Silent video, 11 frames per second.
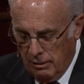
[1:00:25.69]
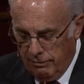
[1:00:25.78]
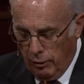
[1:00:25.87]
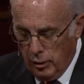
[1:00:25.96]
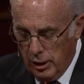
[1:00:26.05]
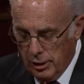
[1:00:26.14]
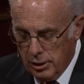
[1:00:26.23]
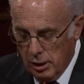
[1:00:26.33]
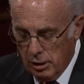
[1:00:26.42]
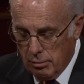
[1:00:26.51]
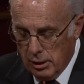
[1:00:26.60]
Photius,
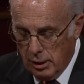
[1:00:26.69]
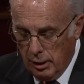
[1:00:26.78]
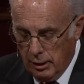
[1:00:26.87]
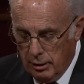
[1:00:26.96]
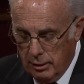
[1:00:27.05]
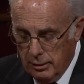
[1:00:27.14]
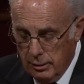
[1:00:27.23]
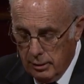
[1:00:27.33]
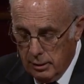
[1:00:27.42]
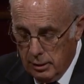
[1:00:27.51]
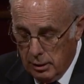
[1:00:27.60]
centuries later,
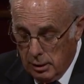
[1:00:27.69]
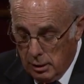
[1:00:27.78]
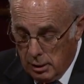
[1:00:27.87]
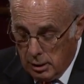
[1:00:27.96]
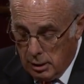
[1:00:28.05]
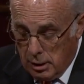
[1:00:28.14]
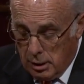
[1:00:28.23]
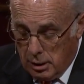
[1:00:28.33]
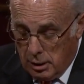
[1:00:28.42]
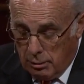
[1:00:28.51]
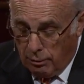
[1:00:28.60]

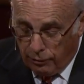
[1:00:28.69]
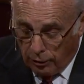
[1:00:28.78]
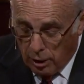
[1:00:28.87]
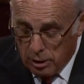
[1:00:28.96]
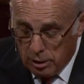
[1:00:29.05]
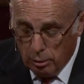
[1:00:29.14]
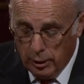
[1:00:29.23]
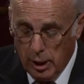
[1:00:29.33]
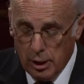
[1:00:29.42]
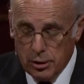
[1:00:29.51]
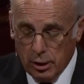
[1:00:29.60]
refers to
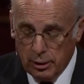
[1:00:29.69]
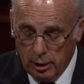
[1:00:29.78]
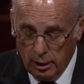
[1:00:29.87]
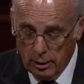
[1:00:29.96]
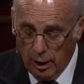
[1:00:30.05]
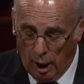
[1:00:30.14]
an ancient